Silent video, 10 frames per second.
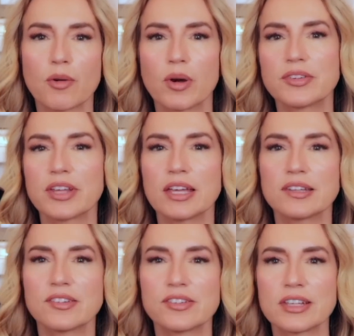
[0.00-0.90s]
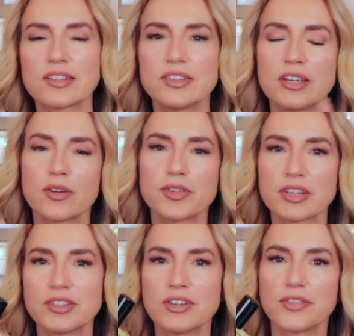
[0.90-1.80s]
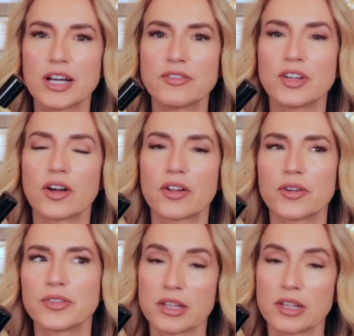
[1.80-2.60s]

I wanna say it's 60 or $65,